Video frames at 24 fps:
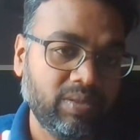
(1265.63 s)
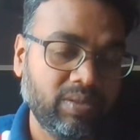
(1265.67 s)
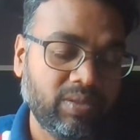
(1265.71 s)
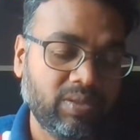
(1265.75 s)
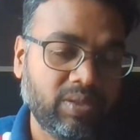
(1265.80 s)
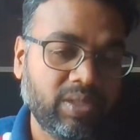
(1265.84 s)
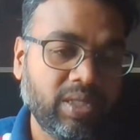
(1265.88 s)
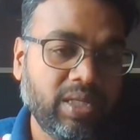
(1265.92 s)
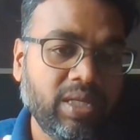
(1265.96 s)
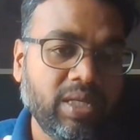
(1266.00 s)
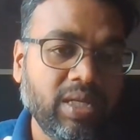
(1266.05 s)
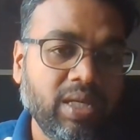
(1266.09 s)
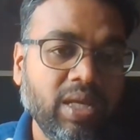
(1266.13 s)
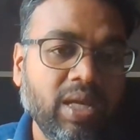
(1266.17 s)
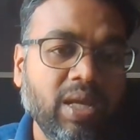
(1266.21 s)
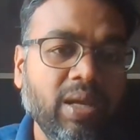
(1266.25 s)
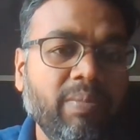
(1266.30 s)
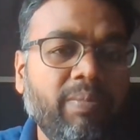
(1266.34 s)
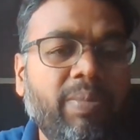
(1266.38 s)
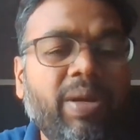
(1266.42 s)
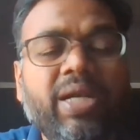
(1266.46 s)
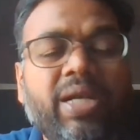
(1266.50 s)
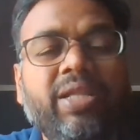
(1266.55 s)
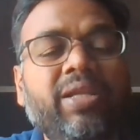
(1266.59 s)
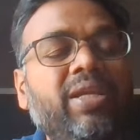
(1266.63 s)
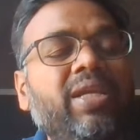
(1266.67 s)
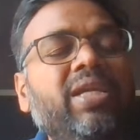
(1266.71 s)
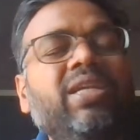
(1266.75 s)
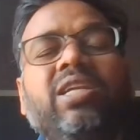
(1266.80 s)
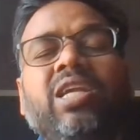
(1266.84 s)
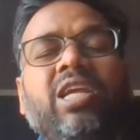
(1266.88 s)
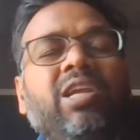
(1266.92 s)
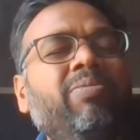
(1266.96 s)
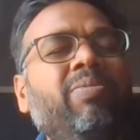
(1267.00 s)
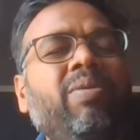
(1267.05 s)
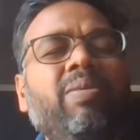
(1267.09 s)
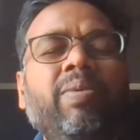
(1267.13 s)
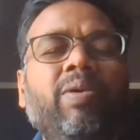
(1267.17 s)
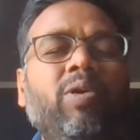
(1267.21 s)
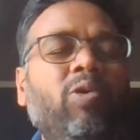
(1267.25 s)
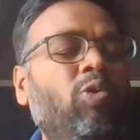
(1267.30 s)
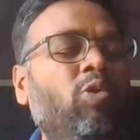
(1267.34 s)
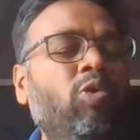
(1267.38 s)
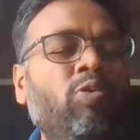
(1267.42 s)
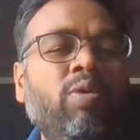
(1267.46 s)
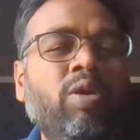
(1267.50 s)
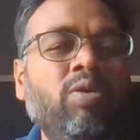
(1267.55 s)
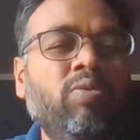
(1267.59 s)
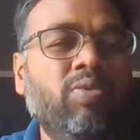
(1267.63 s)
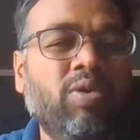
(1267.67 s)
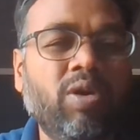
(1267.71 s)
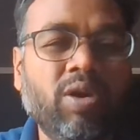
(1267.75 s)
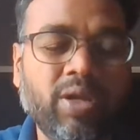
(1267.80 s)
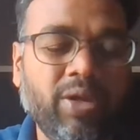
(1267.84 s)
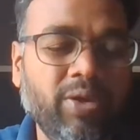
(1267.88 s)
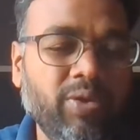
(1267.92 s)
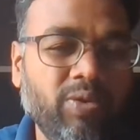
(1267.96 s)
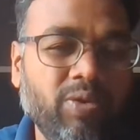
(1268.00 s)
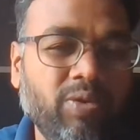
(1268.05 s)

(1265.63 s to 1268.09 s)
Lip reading: Okay, but it will be overwork,